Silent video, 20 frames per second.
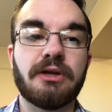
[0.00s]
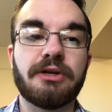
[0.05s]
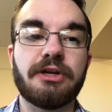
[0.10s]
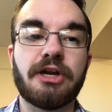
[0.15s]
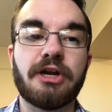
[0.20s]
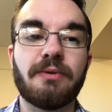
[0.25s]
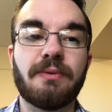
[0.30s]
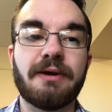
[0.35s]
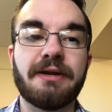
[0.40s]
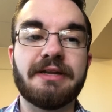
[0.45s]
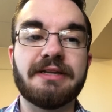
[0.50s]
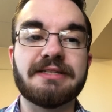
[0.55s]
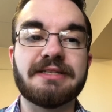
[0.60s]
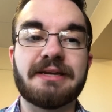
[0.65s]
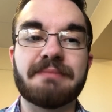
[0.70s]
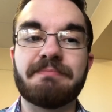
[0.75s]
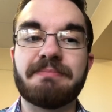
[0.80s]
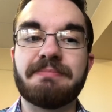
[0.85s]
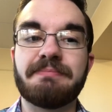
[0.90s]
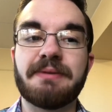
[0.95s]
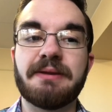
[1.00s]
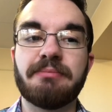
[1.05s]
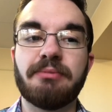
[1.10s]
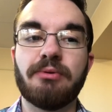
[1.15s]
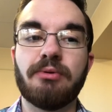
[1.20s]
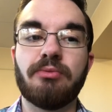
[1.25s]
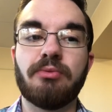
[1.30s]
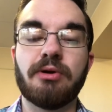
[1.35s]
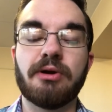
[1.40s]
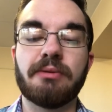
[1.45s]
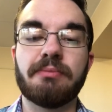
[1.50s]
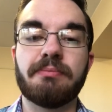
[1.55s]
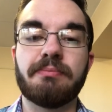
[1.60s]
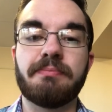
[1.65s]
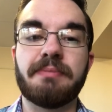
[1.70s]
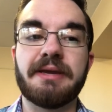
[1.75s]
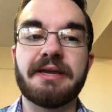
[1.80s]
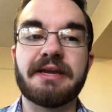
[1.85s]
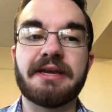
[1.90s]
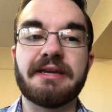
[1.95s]
one is that people were
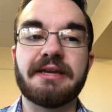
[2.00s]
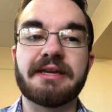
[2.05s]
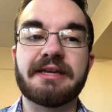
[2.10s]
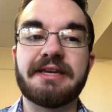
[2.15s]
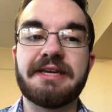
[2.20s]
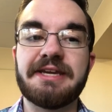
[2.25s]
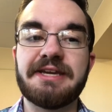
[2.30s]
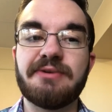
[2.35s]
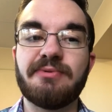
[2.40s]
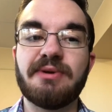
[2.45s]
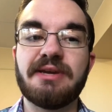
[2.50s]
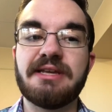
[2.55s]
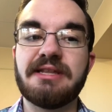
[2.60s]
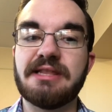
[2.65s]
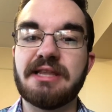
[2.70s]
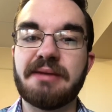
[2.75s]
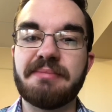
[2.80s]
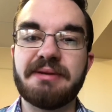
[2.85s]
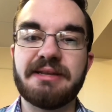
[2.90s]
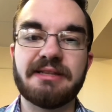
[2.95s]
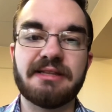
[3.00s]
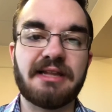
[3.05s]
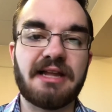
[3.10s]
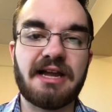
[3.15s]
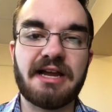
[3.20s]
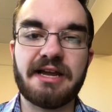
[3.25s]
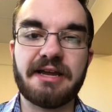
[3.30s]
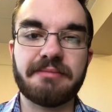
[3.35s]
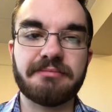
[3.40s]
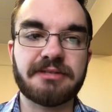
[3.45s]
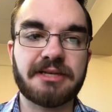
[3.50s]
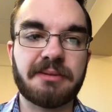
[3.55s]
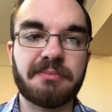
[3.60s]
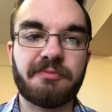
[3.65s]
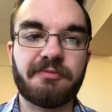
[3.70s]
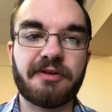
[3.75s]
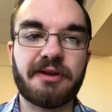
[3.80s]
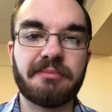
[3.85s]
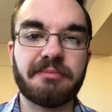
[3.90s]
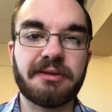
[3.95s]
big in the kiwi, lemon, lime type
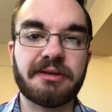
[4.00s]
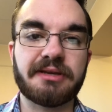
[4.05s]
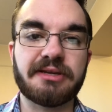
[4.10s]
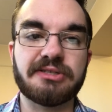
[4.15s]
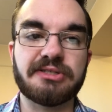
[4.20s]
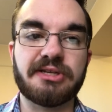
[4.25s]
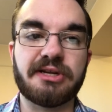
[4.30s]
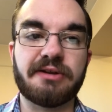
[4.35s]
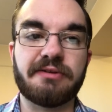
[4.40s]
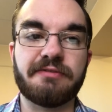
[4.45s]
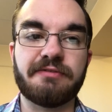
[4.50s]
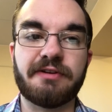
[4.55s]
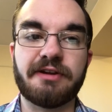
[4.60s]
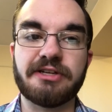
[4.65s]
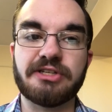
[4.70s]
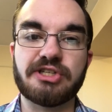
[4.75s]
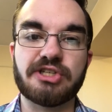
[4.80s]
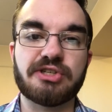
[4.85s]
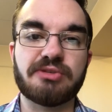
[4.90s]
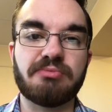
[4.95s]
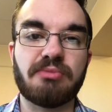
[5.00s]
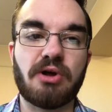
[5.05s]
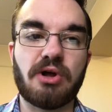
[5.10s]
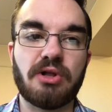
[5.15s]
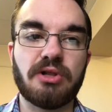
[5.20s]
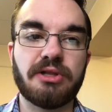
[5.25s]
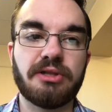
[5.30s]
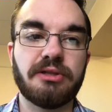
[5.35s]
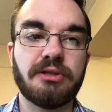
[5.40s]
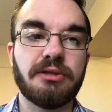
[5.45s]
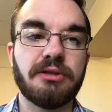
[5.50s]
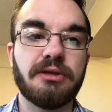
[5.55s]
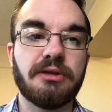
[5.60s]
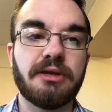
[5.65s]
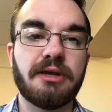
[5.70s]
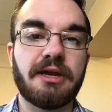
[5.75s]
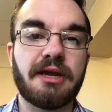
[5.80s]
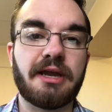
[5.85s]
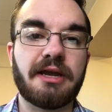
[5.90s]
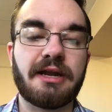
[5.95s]
family because they're very small
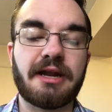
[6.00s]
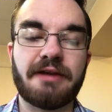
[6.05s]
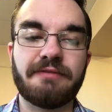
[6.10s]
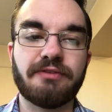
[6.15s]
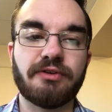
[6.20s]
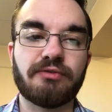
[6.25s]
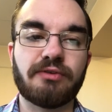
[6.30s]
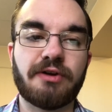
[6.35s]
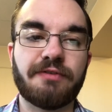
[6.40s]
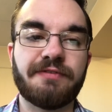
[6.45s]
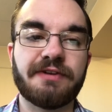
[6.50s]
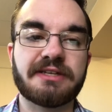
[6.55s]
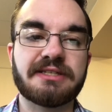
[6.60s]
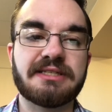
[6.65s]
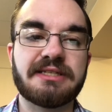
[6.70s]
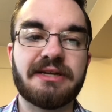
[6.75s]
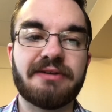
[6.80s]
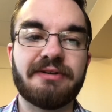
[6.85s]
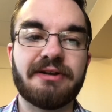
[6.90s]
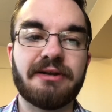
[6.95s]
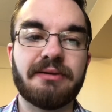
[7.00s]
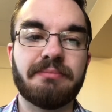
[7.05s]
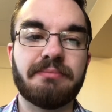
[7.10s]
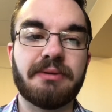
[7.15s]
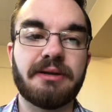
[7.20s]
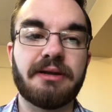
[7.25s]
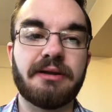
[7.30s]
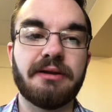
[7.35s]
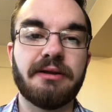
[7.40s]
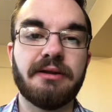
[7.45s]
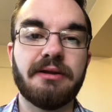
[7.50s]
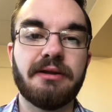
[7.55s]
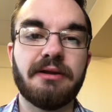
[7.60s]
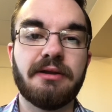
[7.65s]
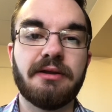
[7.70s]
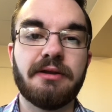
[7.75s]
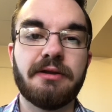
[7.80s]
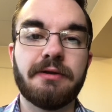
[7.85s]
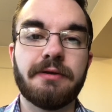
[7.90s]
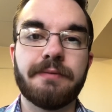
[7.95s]
and have the rough exterior. But
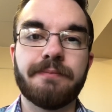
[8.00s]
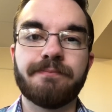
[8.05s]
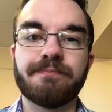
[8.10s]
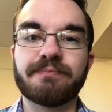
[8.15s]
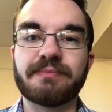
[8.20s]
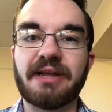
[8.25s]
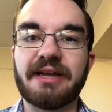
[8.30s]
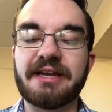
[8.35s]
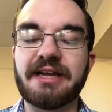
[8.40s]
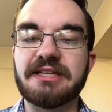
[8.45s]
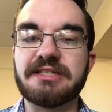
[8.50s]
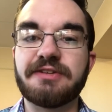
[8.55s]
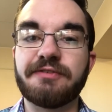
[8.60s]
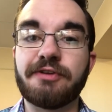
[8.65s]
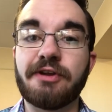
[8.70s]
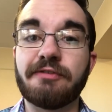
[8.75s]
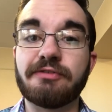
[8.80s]
I guess if you have a